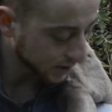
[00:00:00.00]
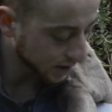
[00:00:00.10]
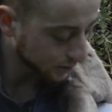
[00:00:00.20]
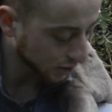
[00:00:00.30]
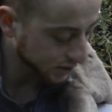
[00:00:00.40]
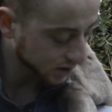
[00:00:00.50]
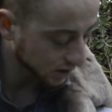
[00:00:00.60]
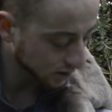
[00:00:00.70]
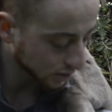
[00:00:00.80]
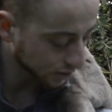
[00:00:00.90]
inbox
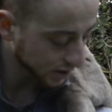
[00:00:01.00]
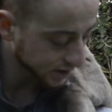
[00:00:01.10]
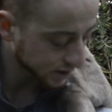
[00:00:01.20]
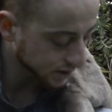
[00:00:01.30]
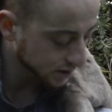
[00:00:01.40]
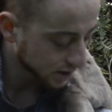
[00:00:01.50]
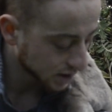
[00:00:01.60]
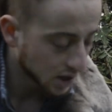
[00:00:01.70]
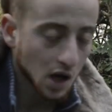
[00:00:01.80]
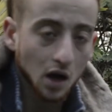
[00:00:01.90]
and the
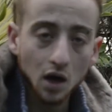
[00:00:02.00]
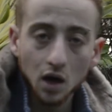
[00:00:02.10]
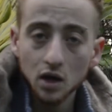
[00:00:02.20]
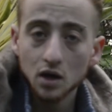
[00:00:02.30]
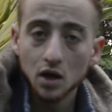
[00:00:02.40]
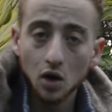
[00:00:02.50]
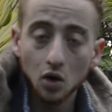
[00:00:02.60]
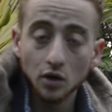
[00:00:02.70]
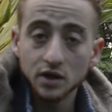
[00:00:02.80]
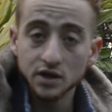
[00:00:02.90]
moderators are
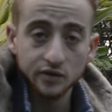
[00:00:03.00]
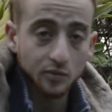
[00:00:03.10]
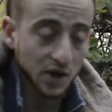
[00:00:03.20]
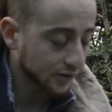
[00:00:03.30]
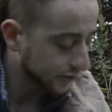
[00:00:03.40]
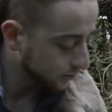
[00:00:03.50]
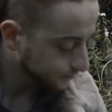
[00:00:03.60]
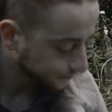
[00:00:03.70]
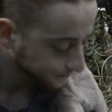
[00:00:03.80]
on a different platform.